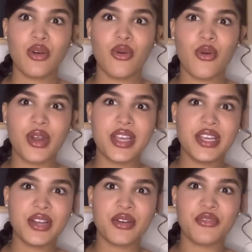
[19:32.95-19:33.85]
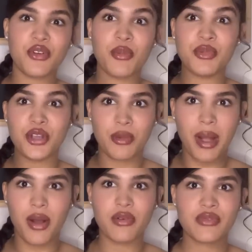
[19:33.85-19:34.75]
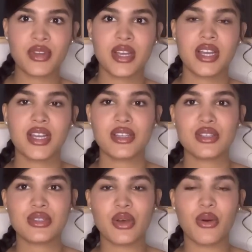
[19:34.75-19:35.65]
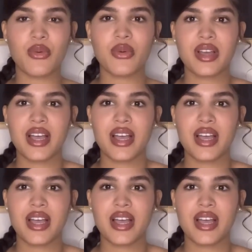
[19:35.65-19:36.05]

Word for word: or hear from your mouth. So